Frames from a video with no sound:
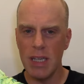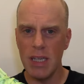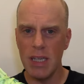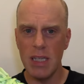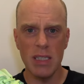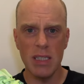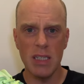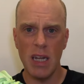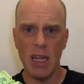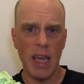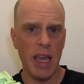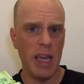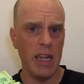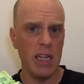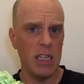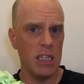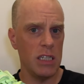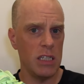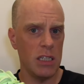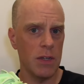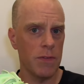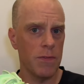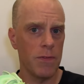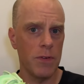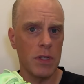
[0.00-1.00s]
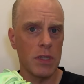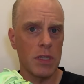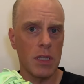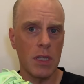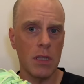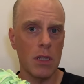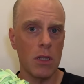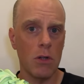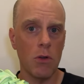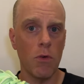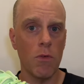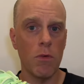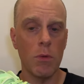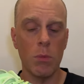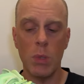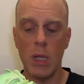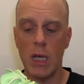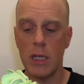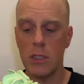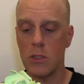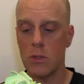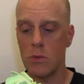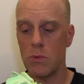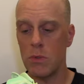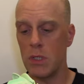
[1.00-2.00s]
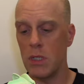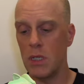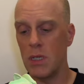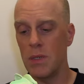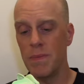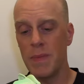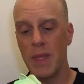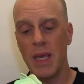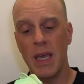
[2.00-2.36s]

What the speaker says: isn't any different than the NovaBlast 3.